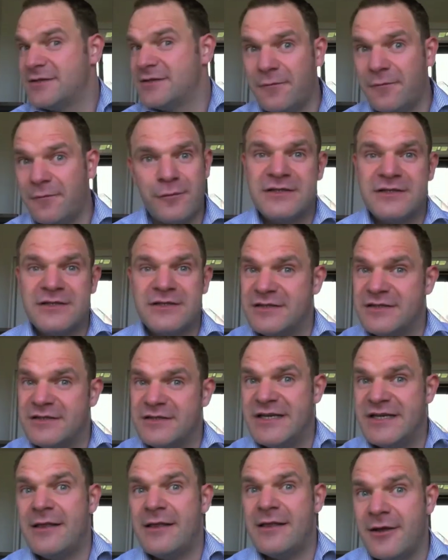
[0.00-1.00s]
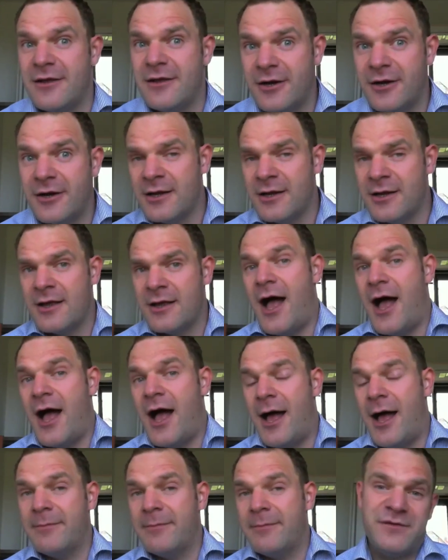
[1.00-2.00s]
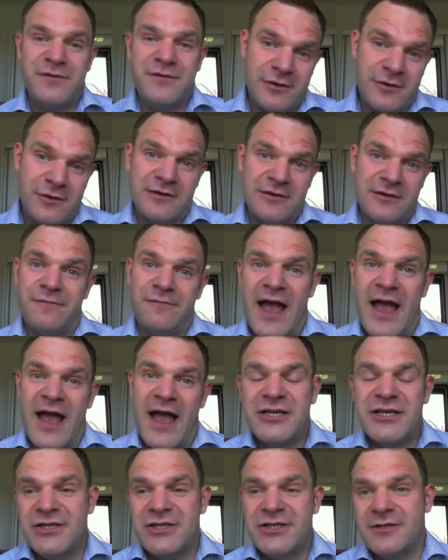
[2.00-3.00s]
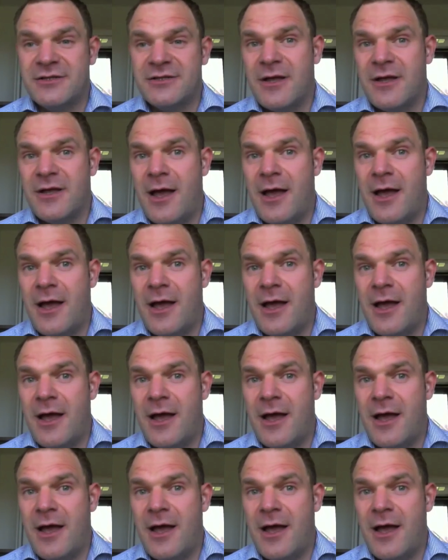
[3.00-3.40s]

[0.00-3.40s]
So for instance, gender, if you're in a fashion,